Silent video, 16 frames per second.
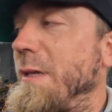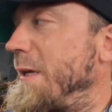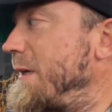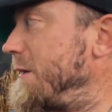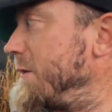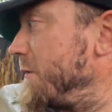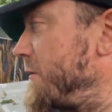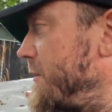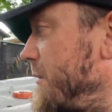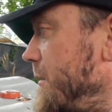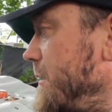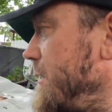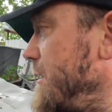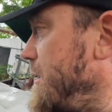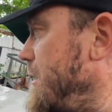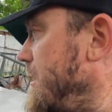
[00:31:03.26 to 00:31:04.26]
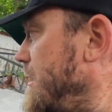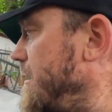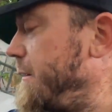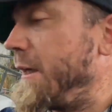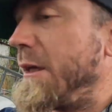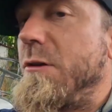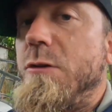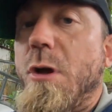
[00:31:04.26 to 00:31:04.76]
these
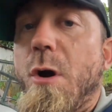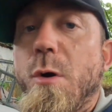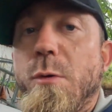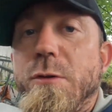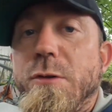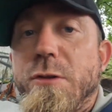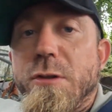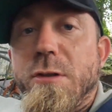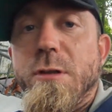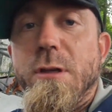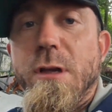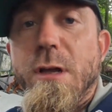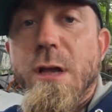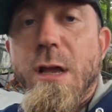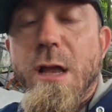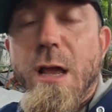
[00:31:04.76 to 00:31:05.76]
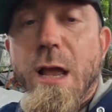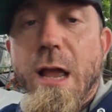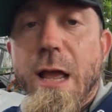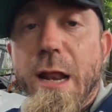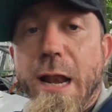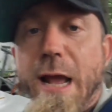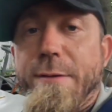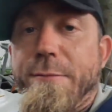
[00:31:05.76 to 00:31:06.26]
totes
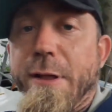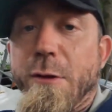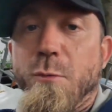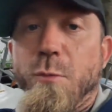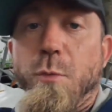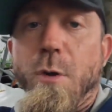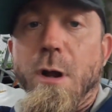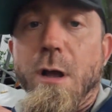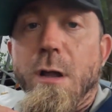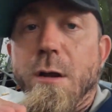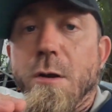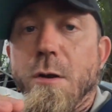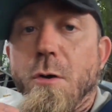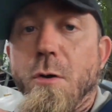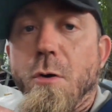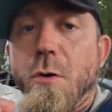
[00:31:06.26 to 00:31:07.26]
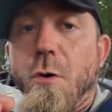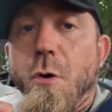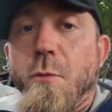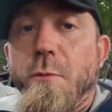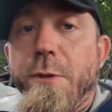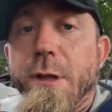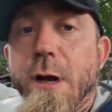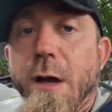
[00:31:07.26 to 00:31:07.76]
and have like one
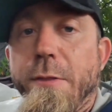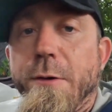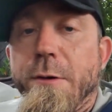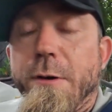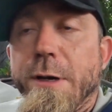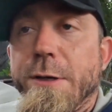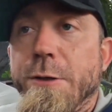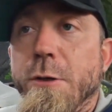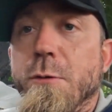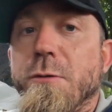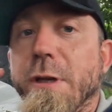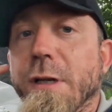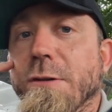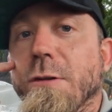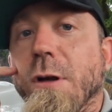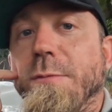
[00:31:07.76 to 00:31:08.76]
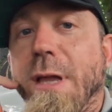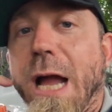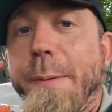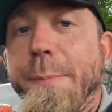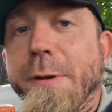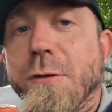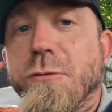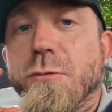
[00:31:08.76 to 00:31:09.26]
over the other and use like
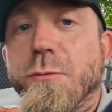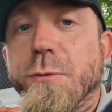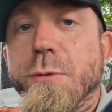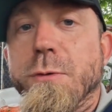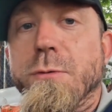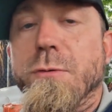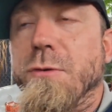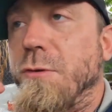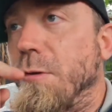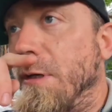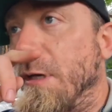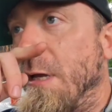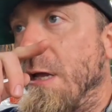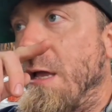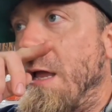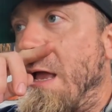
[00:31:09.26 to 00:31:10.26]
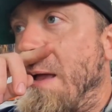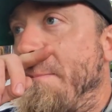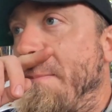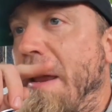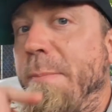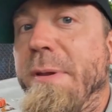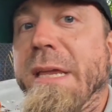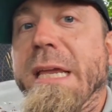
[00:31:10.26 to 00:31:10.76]
self-tapping screws
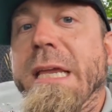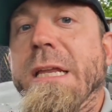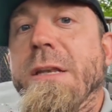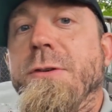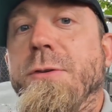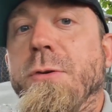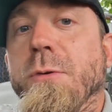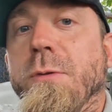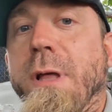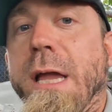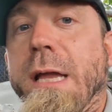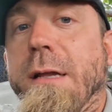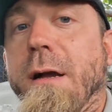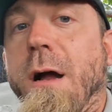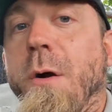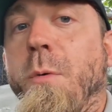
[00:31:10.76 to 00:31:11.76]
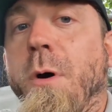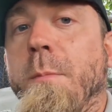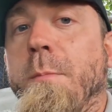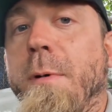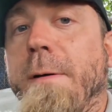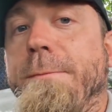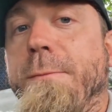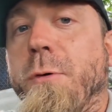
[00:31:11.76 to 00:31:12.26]
maybe into like a
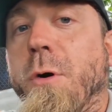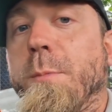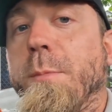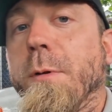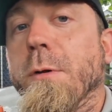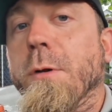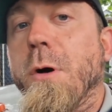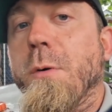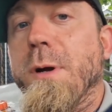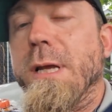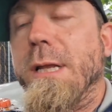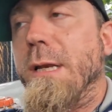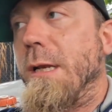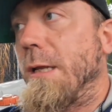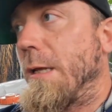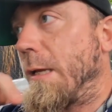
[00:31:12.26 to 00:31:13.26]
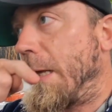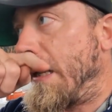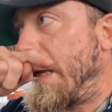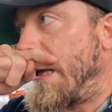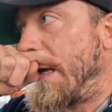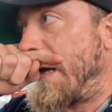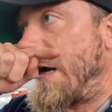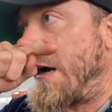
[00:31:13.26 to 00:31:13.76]
1x4 below it?
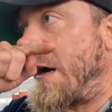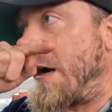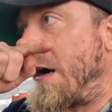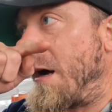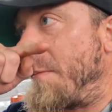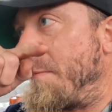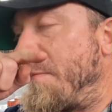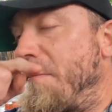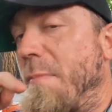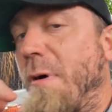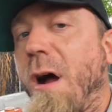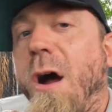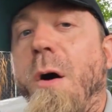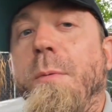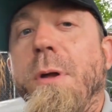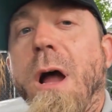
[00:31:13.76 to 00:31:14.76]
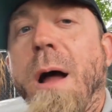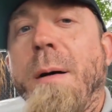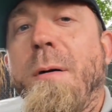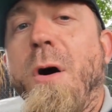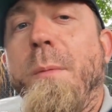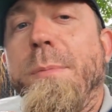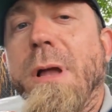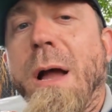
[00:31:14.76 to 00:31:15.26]
I
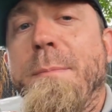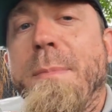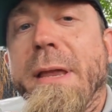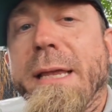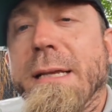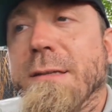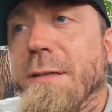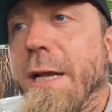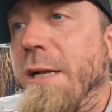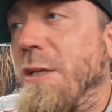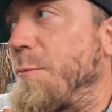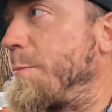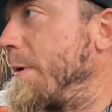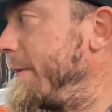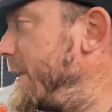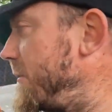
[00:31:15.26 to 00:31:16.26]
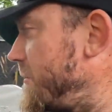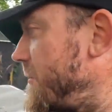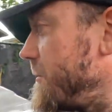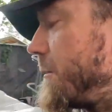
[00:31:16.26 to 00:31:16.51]
hope I'm making sense, but this is